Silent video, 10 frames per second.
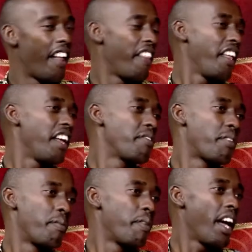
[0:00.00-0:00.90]
and then
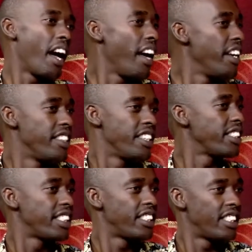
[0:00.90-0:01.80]
from there it
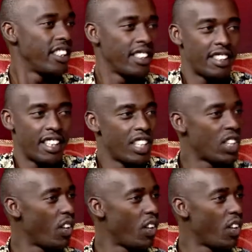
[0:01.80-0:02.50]
just stays